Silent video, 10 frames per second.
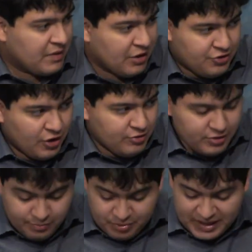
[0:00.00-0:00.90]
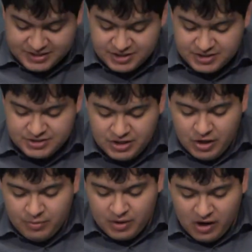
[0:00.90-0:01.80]
social pressures
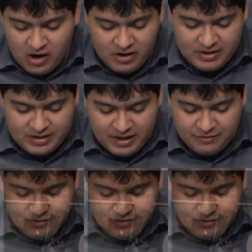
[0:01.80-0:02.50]
were hard enough